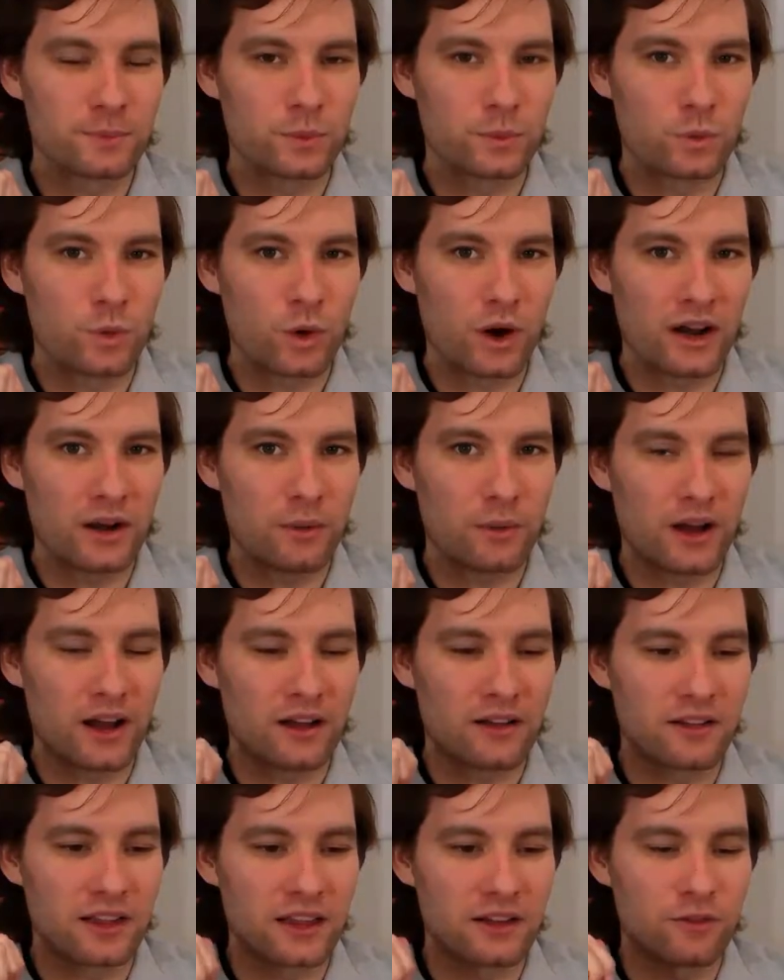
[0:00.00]
quite a
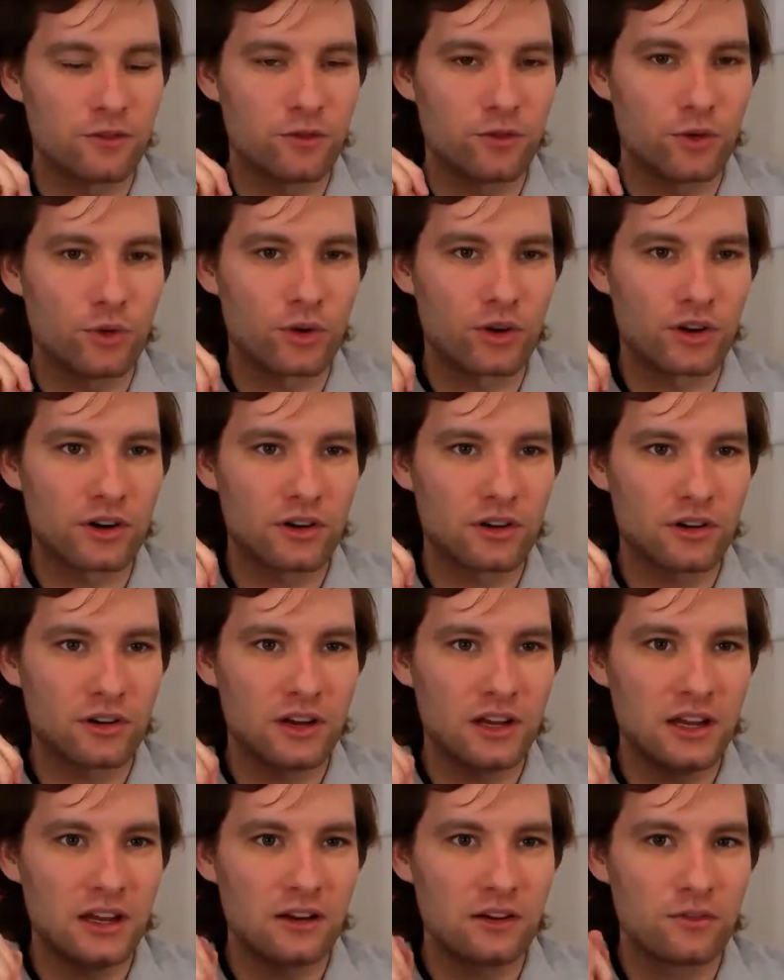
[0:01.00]
while, like 4
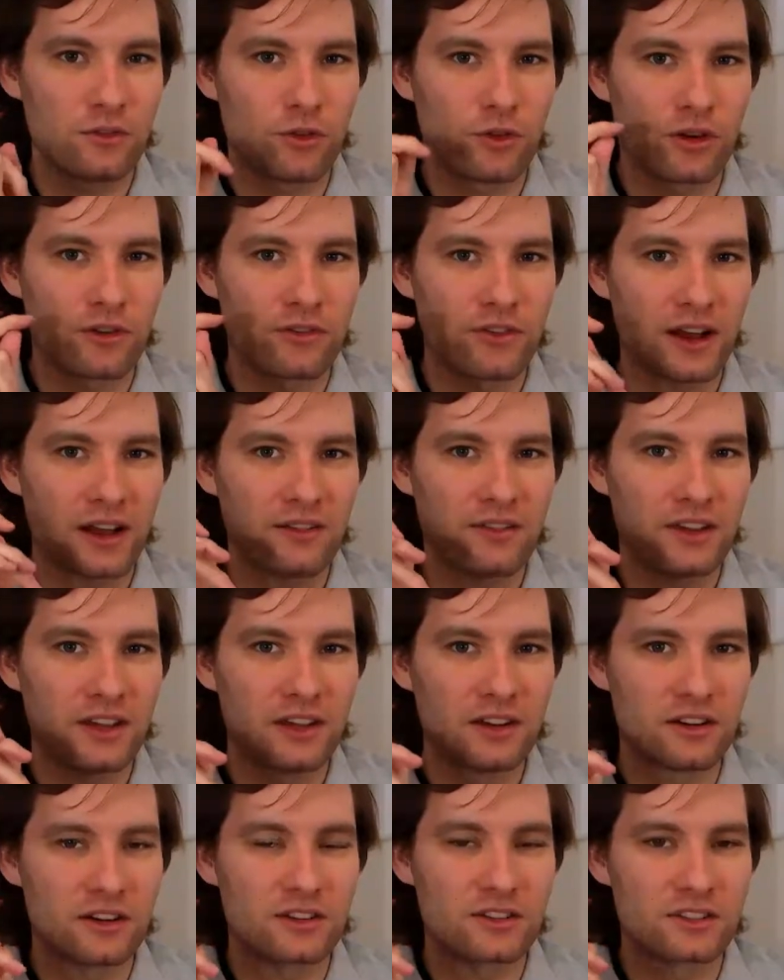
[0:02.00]
or 5
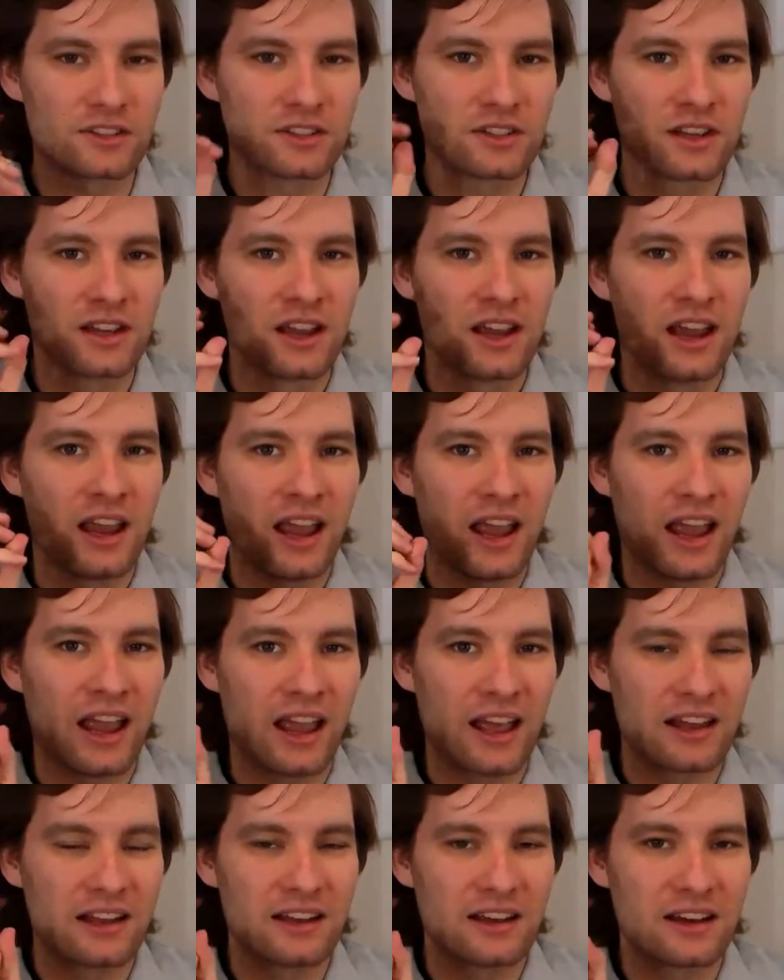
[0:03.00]
years,
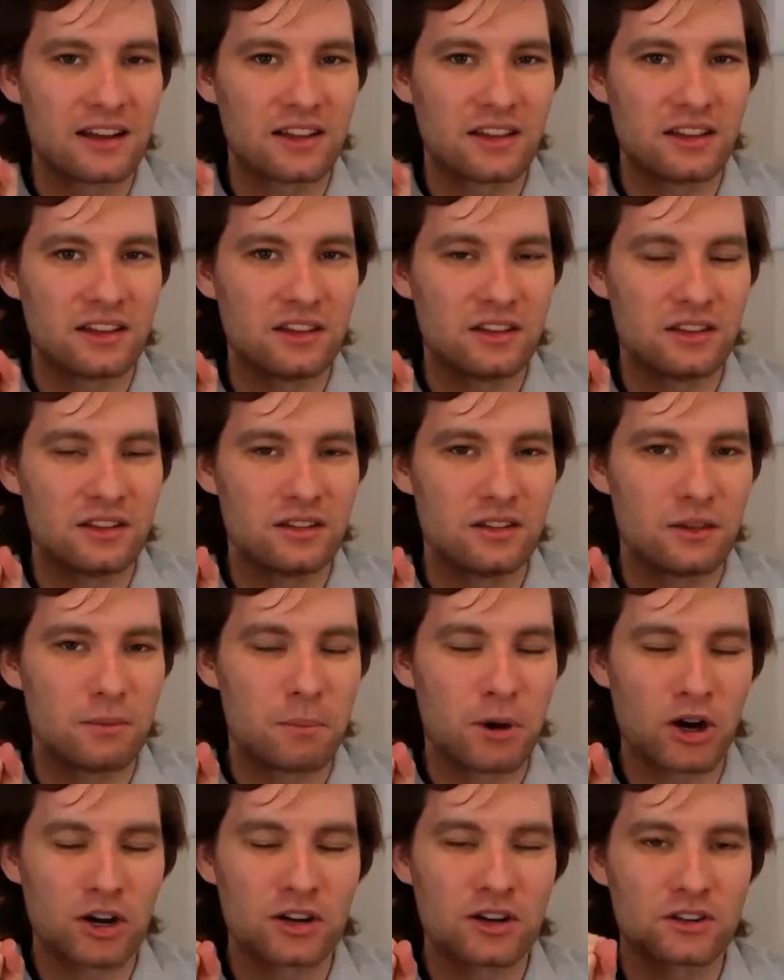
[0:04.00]
and the
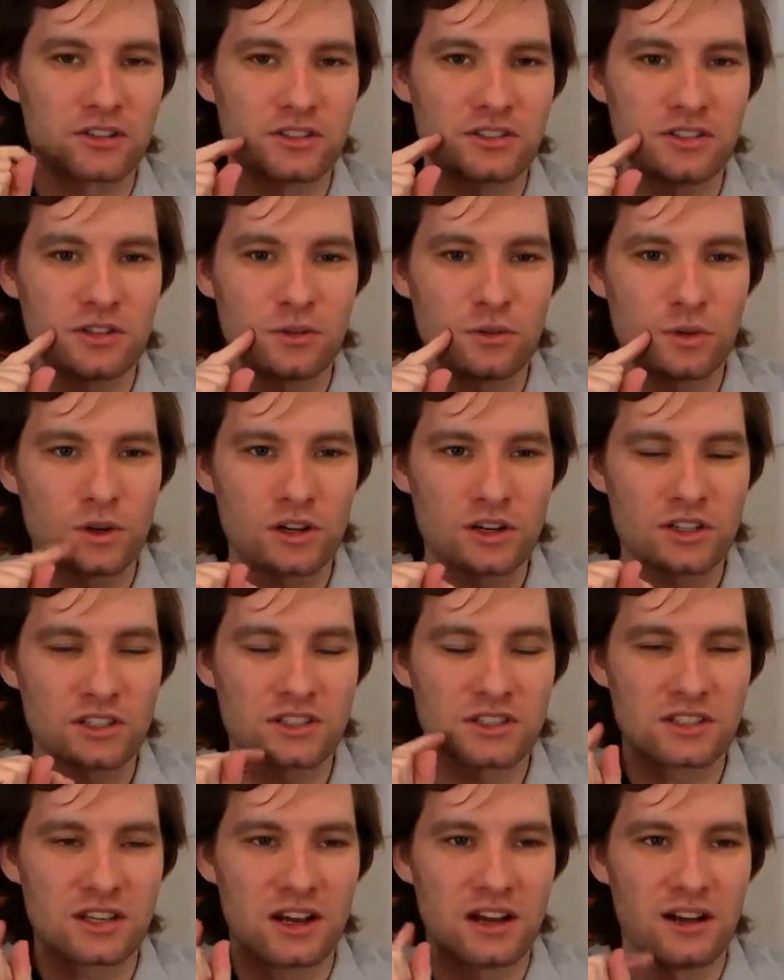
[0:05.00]
marker still works.
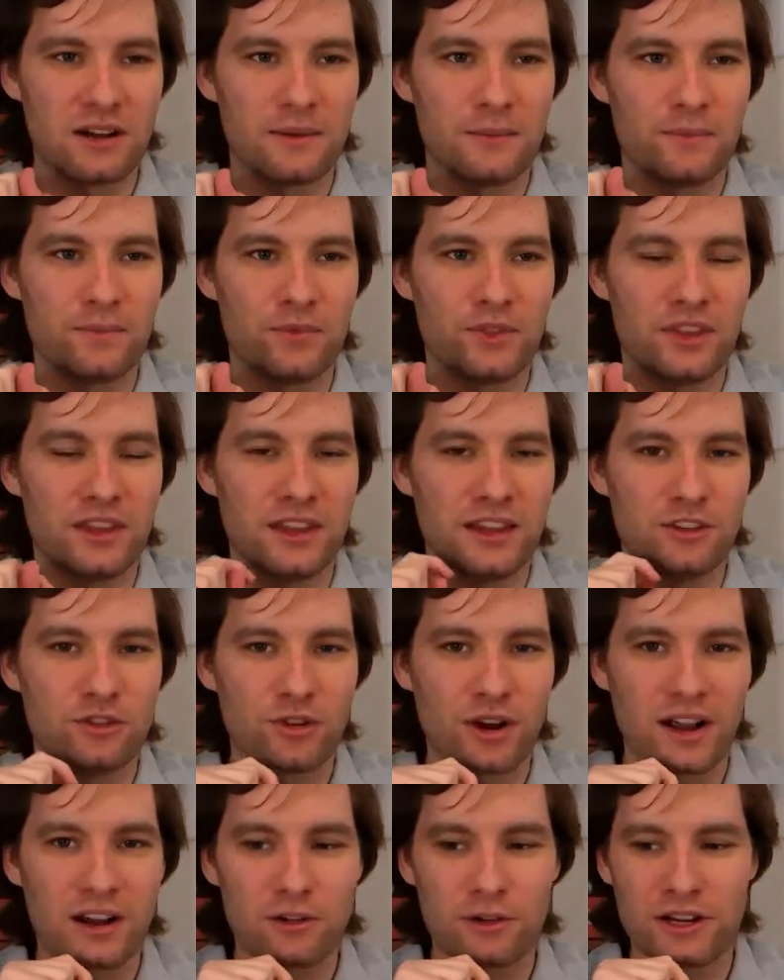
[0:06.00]
The
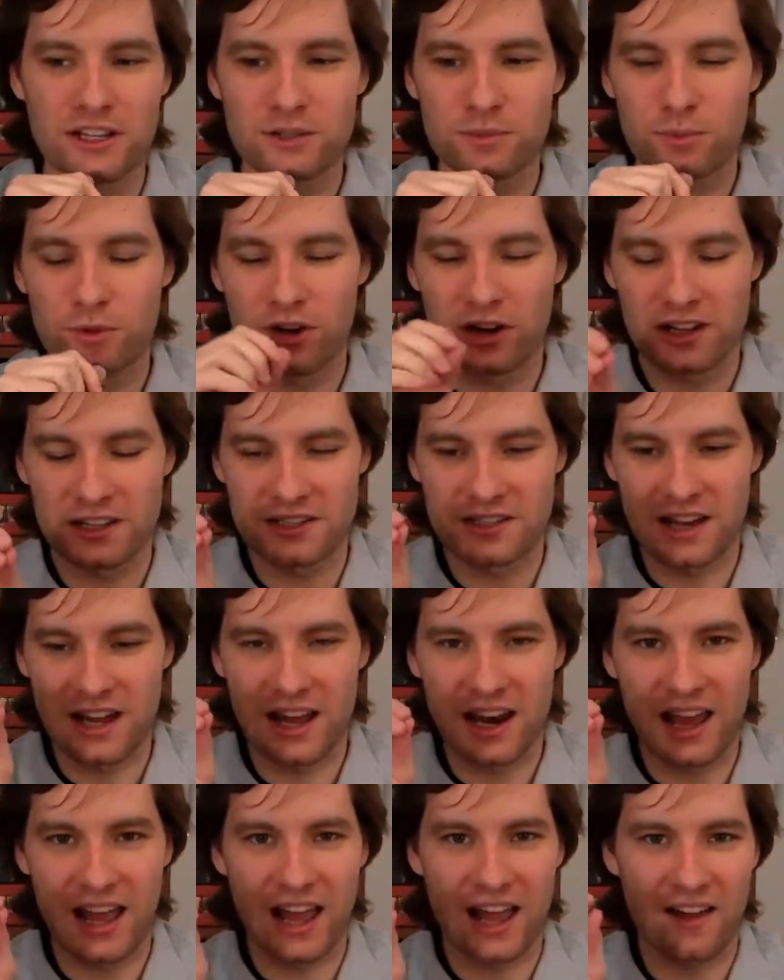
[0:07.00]
dry erase board has
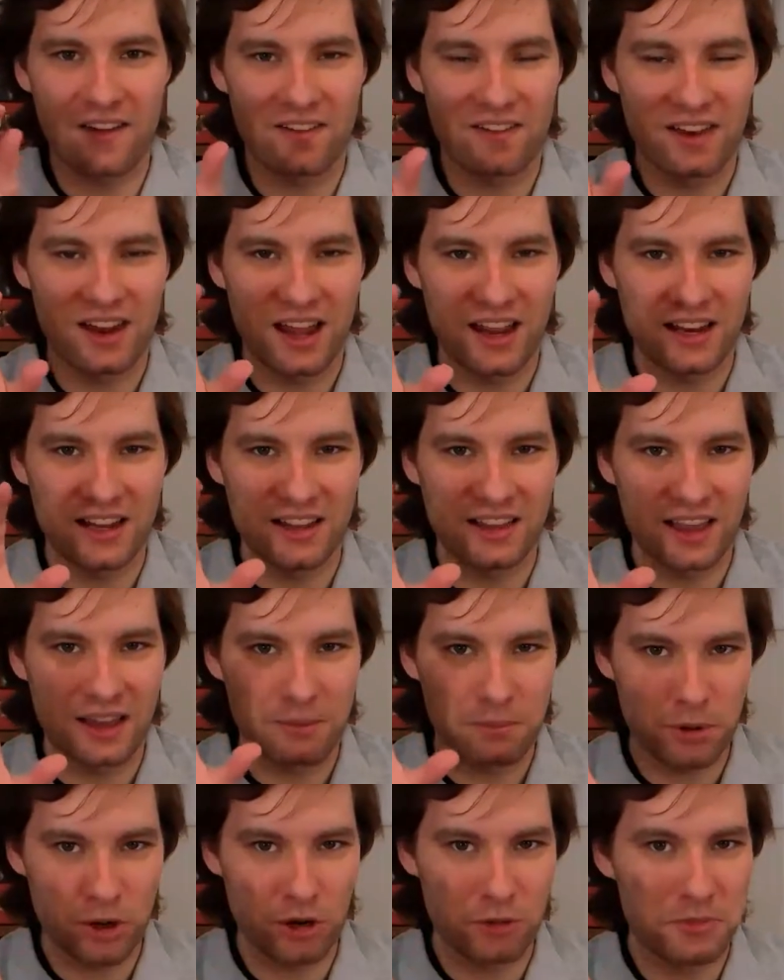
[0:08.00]
not had any
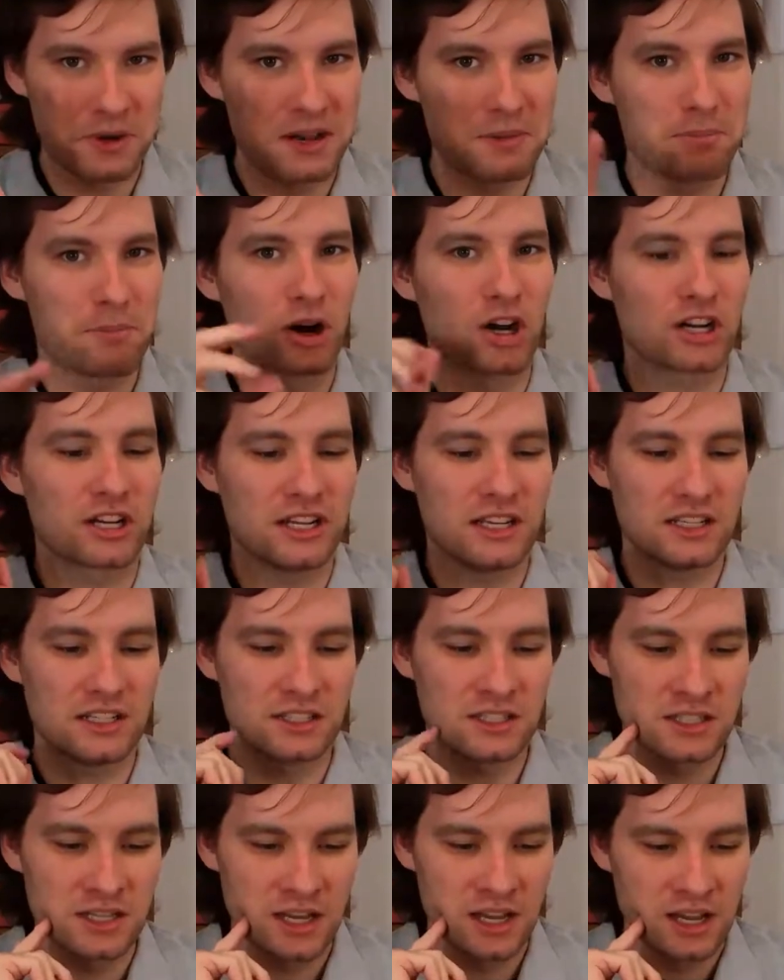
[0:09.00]
like permanent markings.
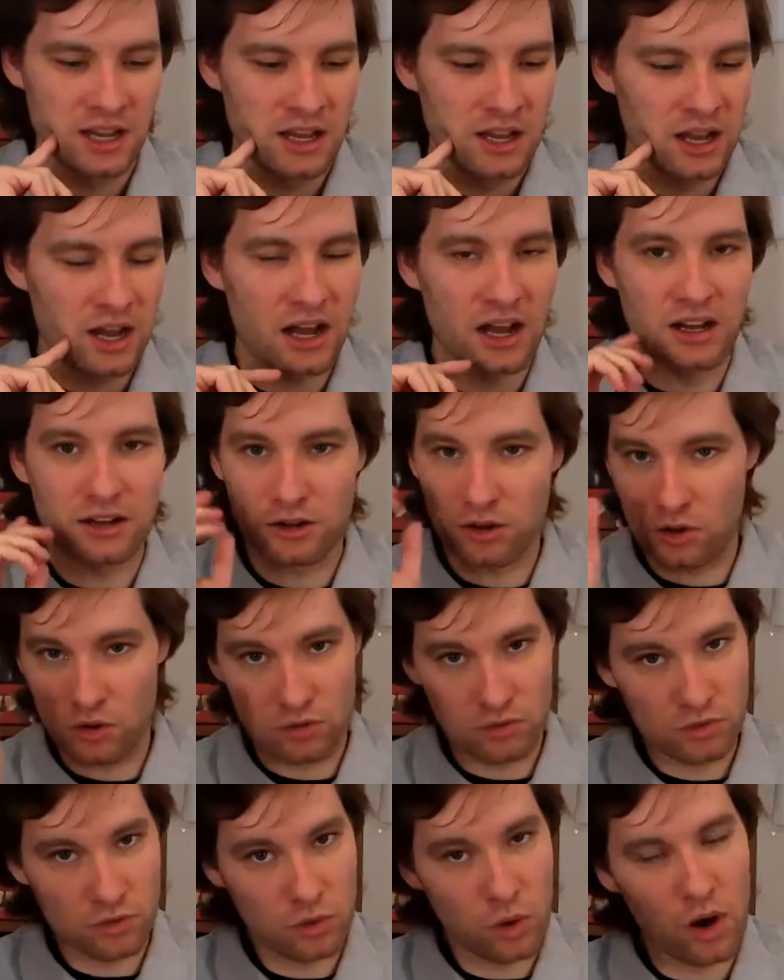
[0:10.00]

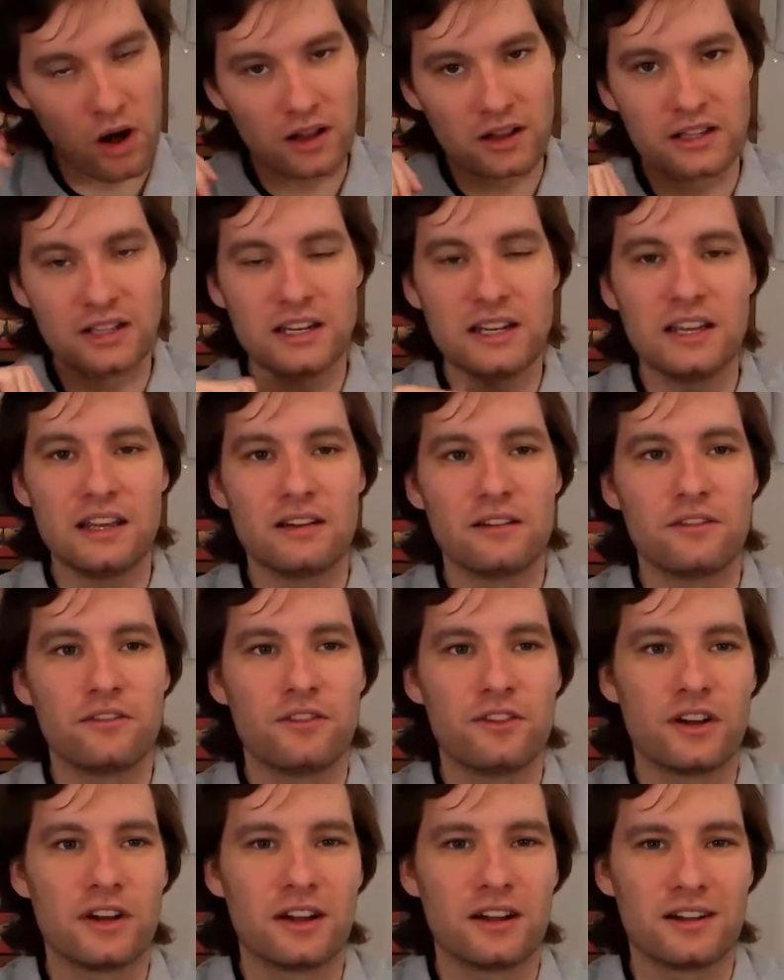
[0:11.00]
Quality of
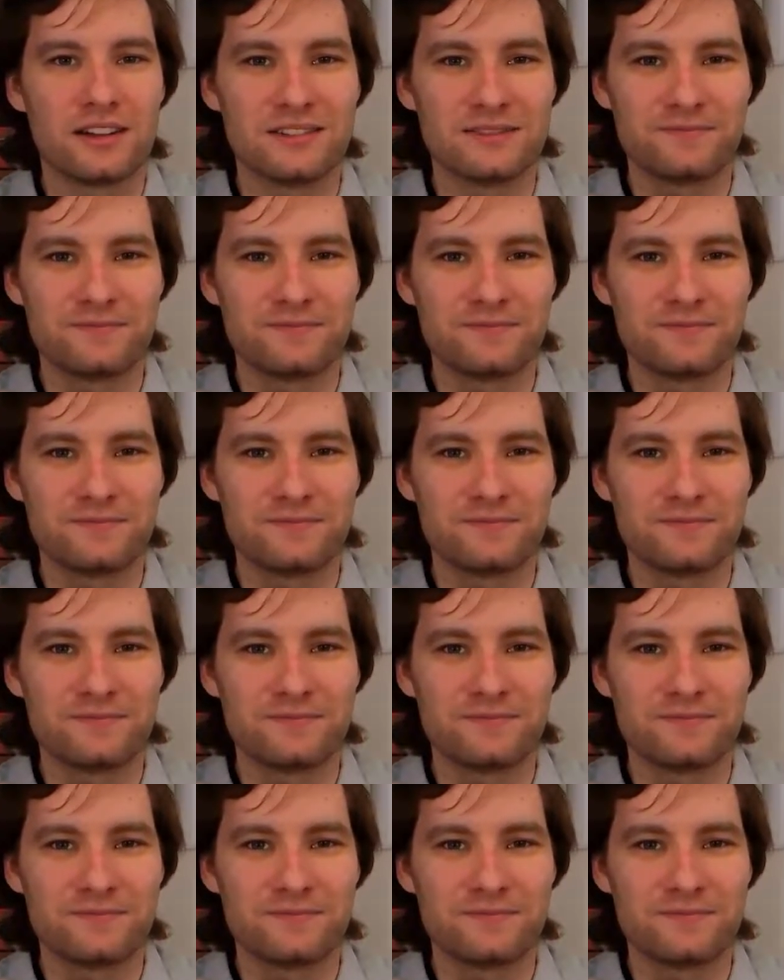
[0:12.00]
the